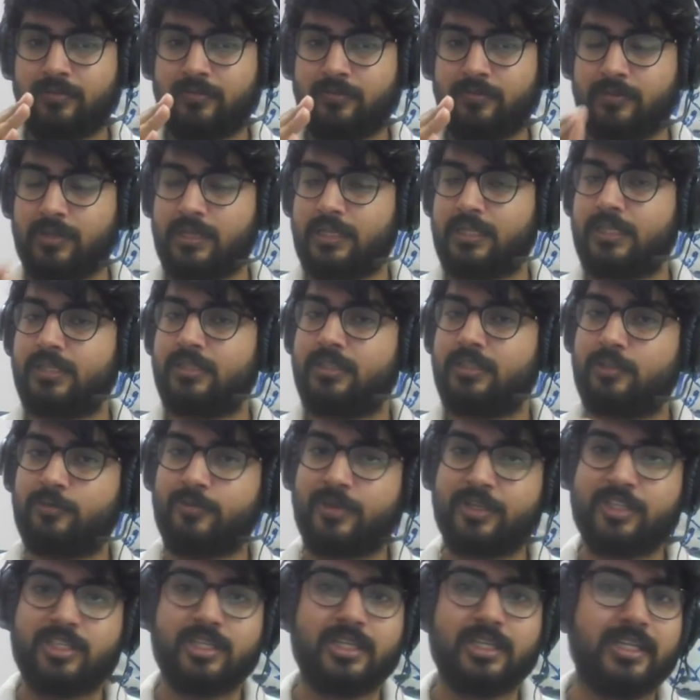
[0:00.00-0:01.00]
and
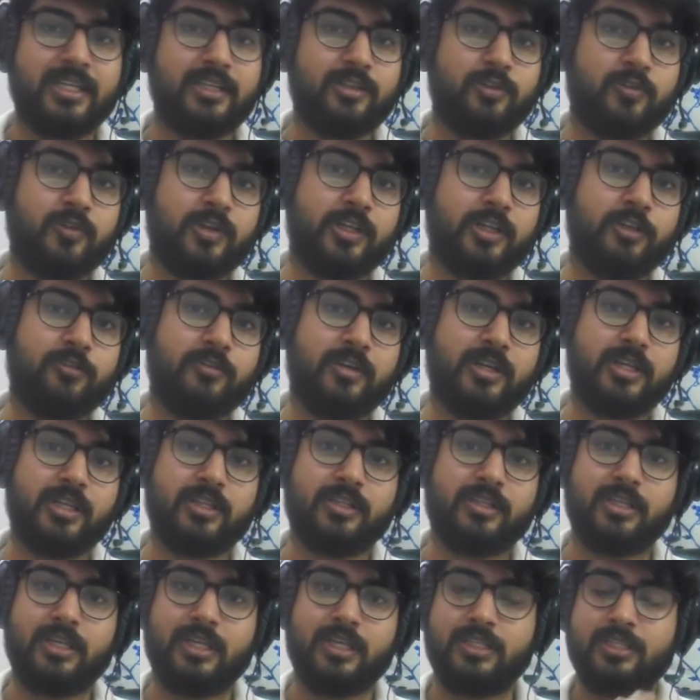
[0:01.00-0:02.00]
especially in
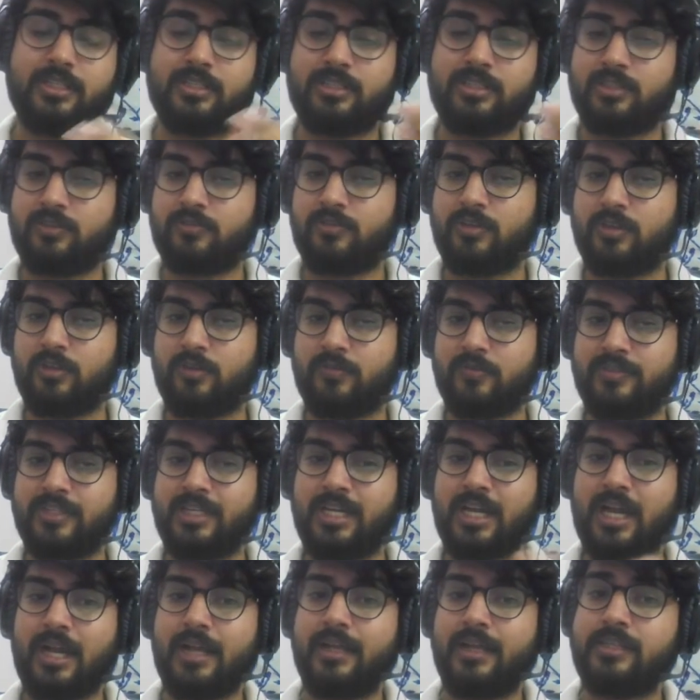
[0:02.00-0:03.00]
2023 this is one of the
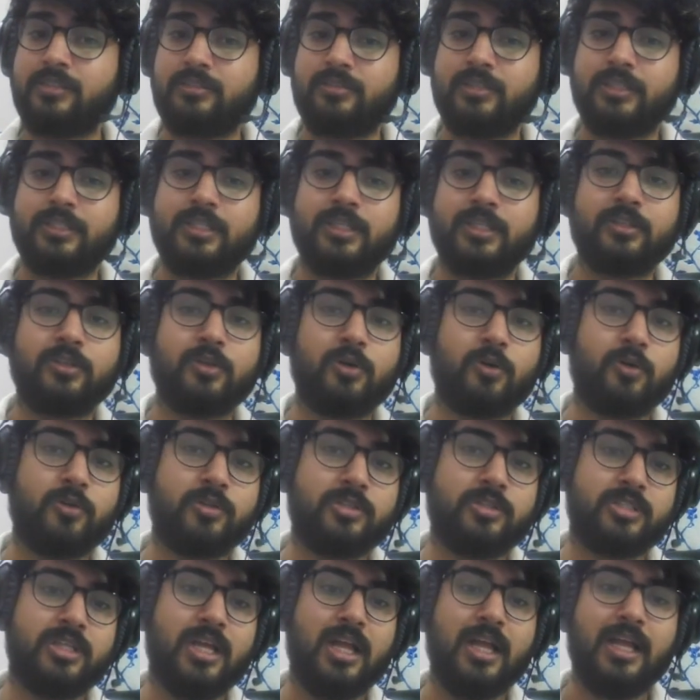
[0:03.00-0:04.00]
highest rated
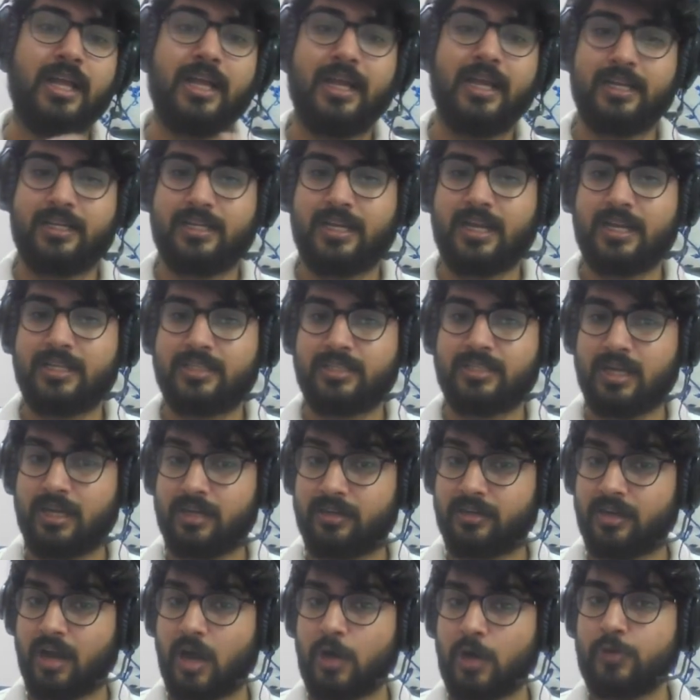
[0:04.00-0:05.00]
course it has
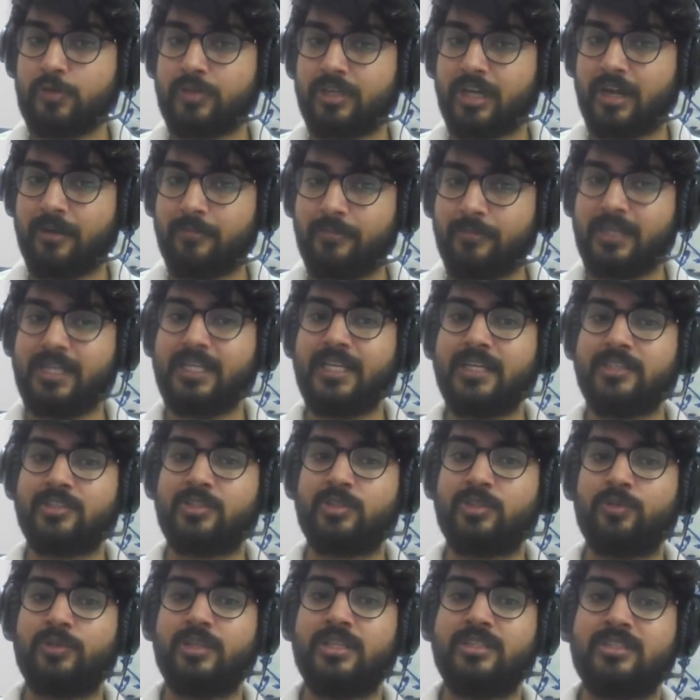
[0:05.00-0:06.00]
around a million
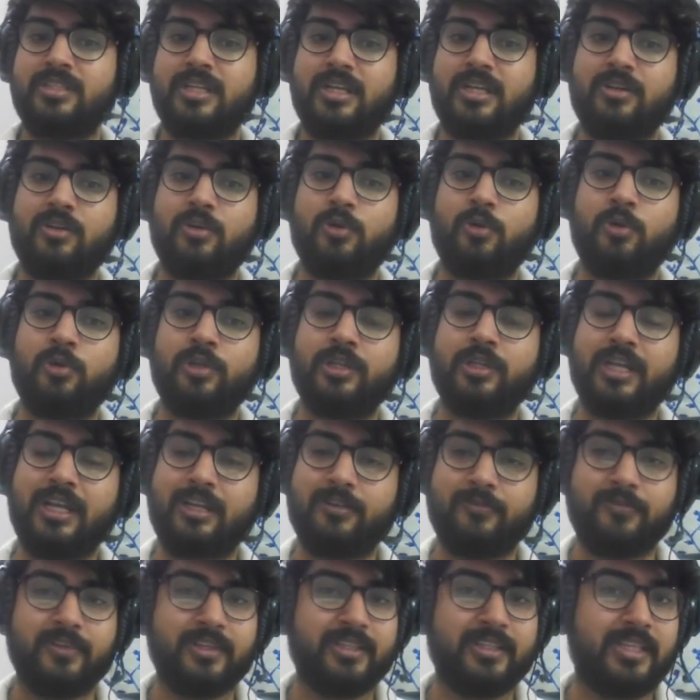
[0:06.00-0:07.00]
students enrolled
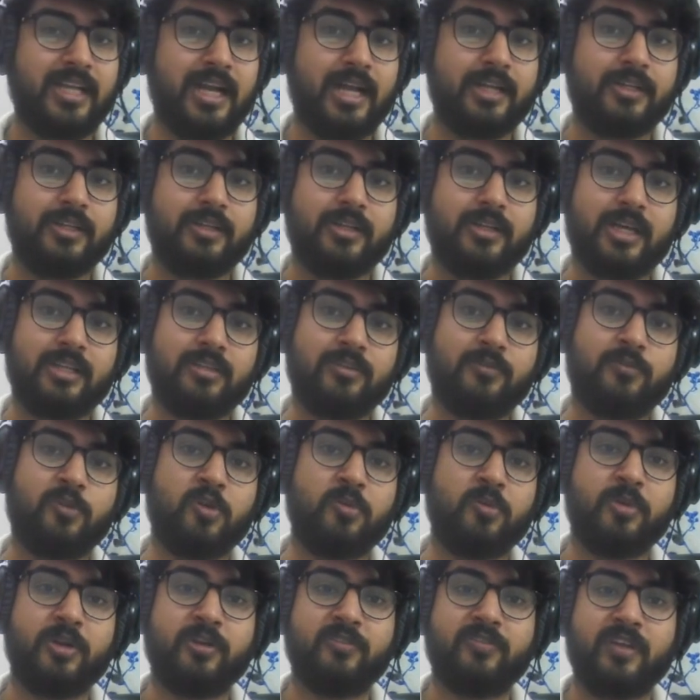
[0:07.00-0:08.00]
and with that it has a
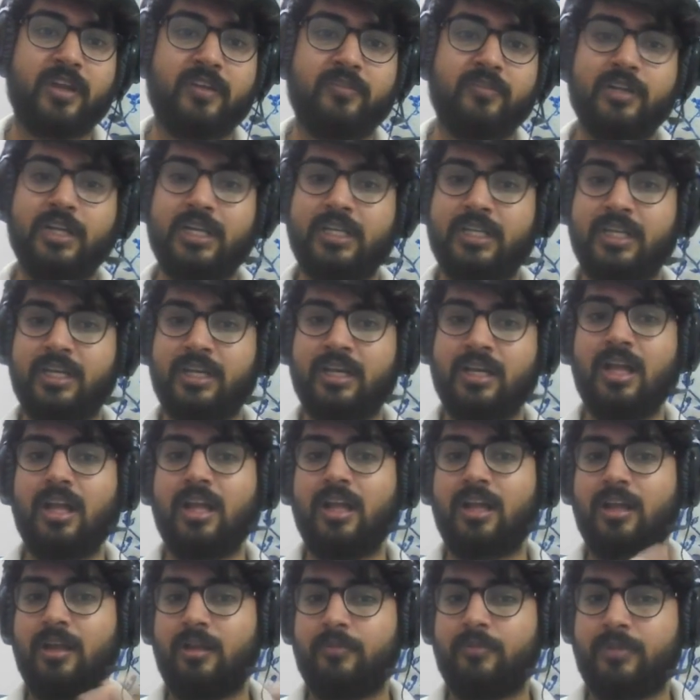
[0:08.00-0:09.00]
4.5 rating
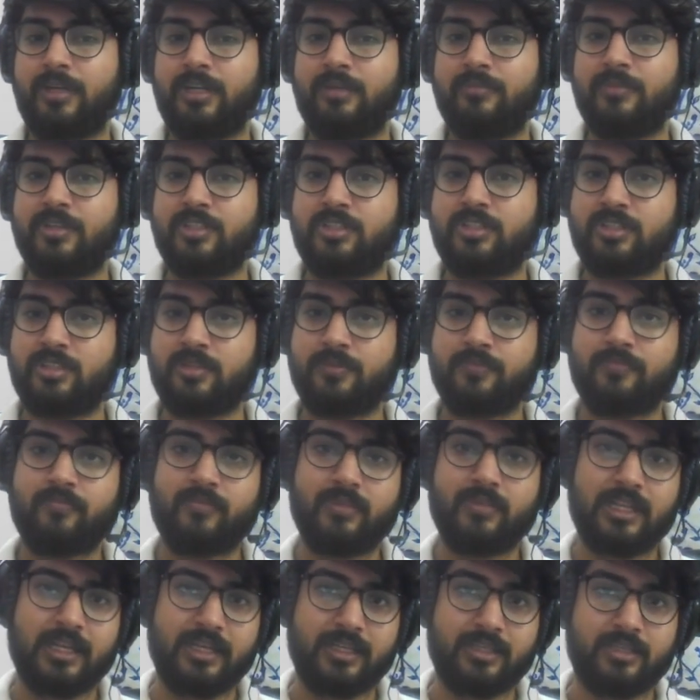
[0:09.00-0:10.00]
pretty much
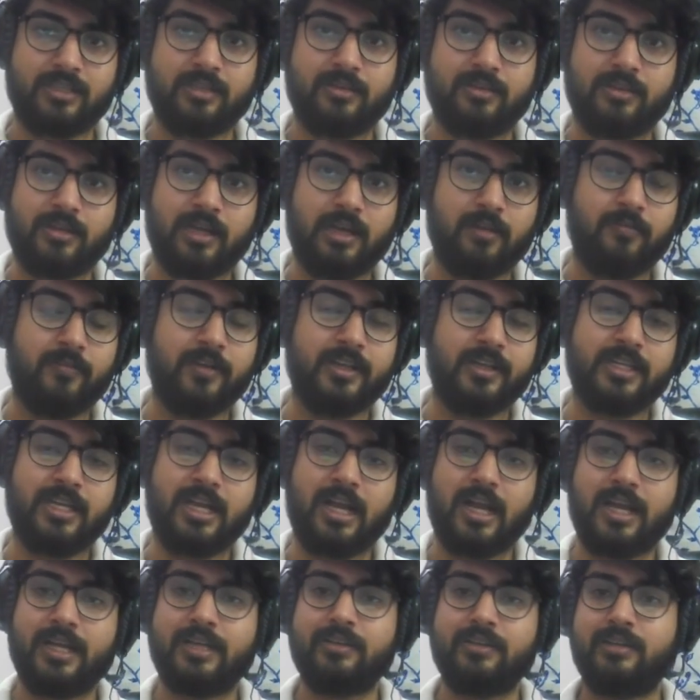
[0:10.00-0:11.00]
like a very
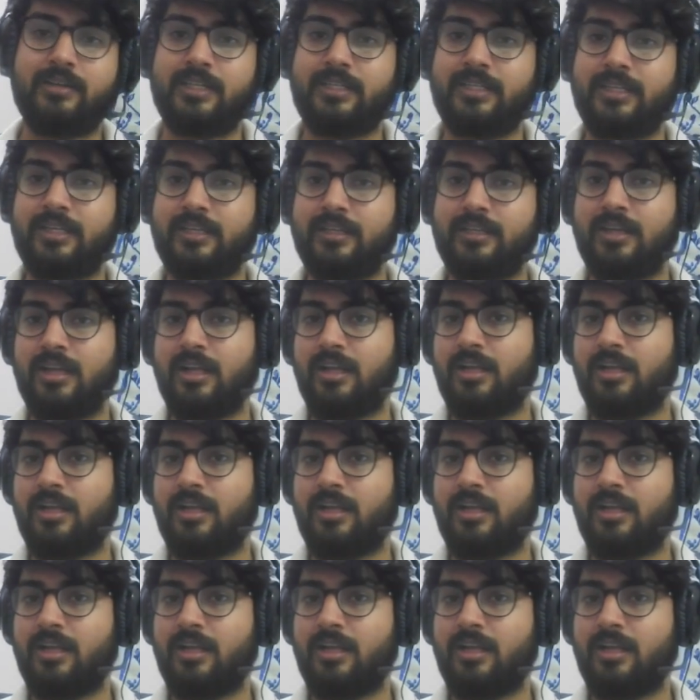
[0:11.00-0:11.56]
high rating